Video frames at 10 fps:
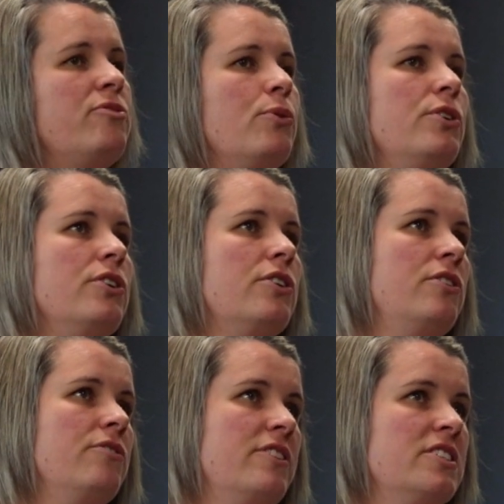Before you
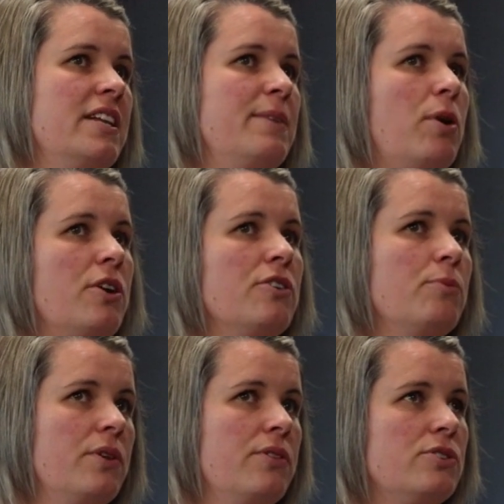could officially partner
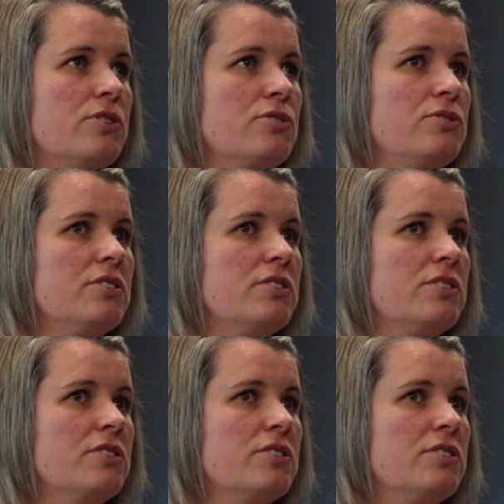with the Trussell